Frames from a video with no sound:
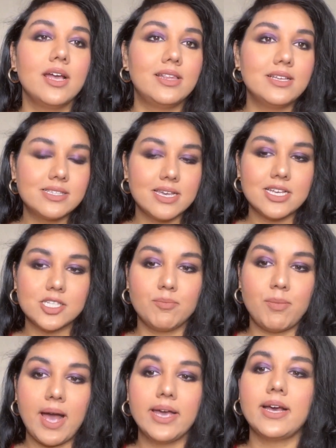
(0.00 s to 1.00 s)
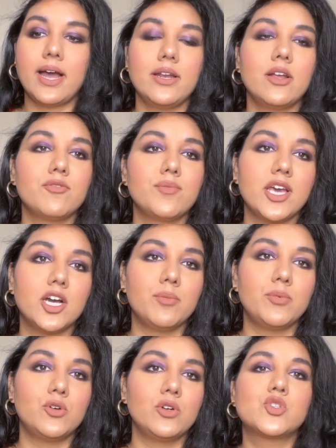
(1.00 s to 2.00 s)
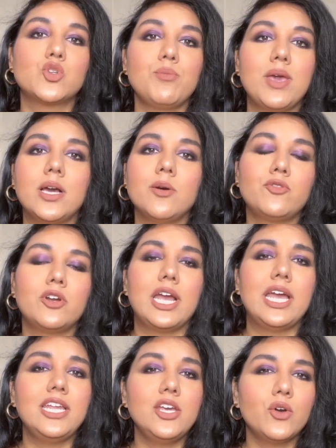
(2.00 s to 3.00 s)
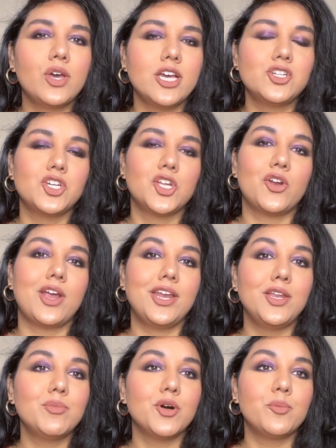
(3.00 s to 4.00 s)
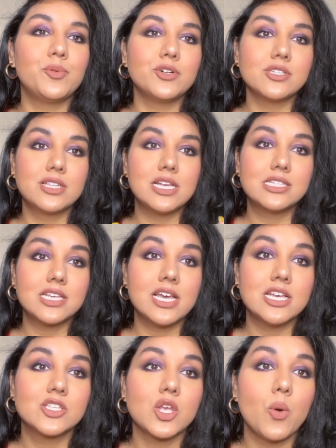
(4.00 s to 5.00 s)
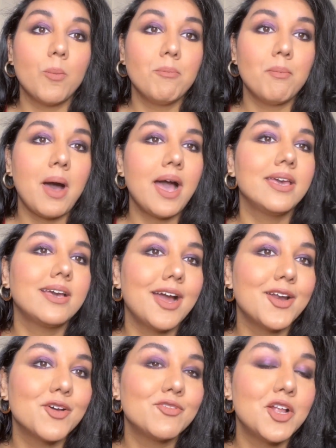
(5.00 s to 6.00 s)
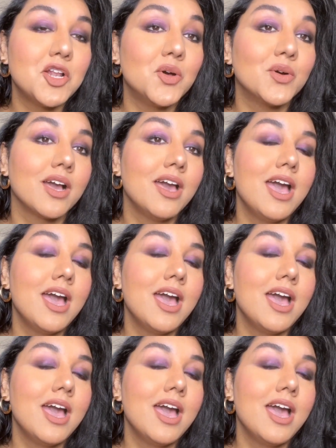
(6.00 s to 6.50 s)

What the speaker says: This is my kind of makeup look. To make up for any occasion or any purpose, this is my kind of a look.